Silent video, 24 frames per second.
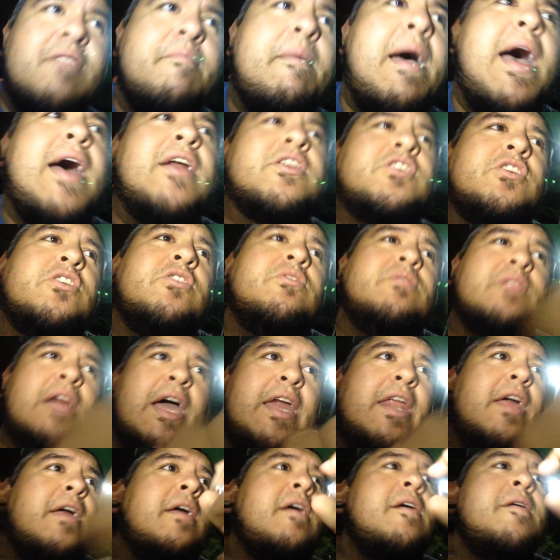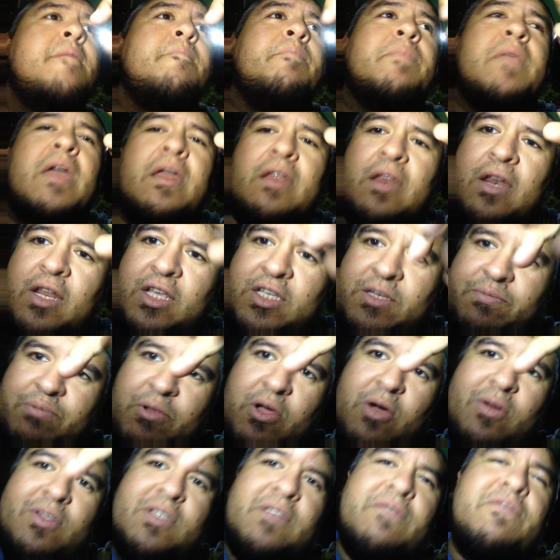the match and you light it, and it
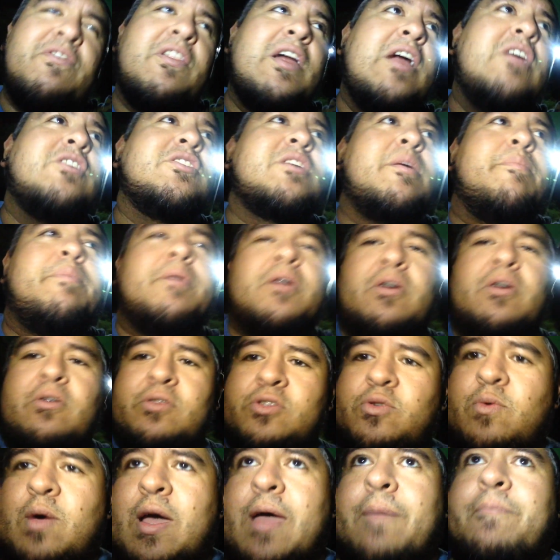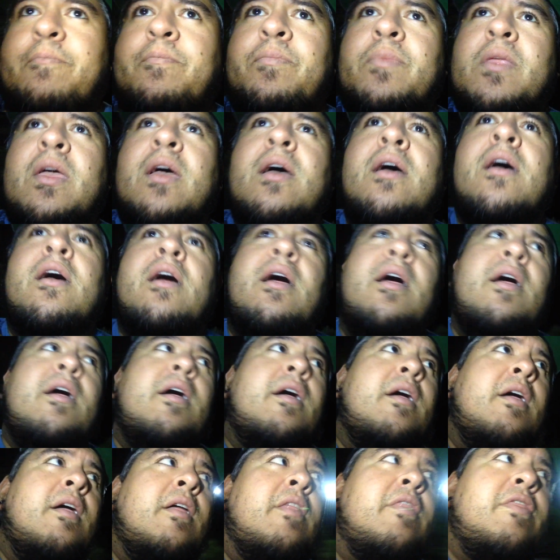explodes and flares up and goes away.
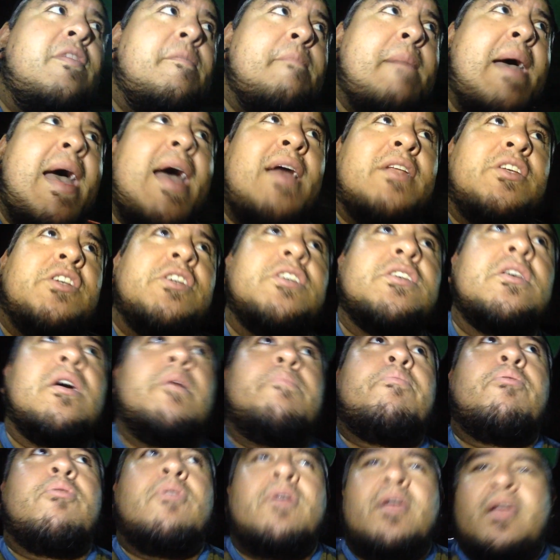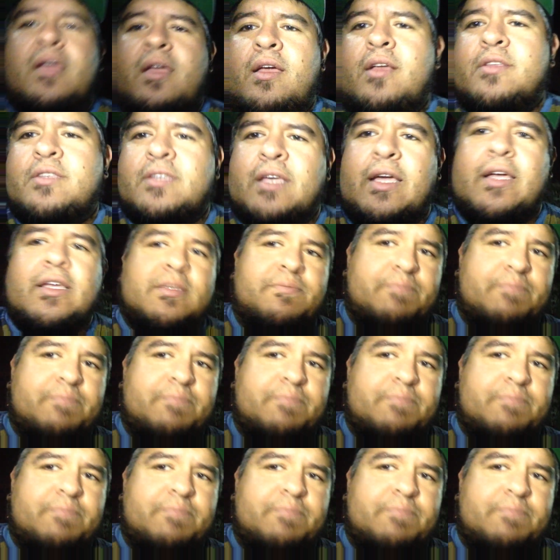The match is a pre, it's like a